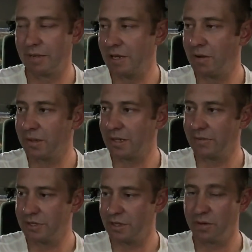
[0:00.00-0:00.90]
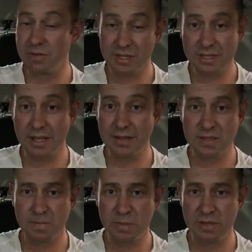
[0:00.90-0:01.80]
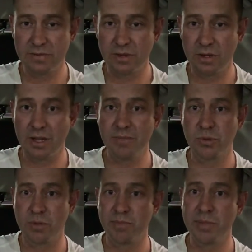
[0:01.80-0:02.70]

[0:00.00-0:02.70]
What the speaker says: Now, I'd love to go and investigate this a bit further and put a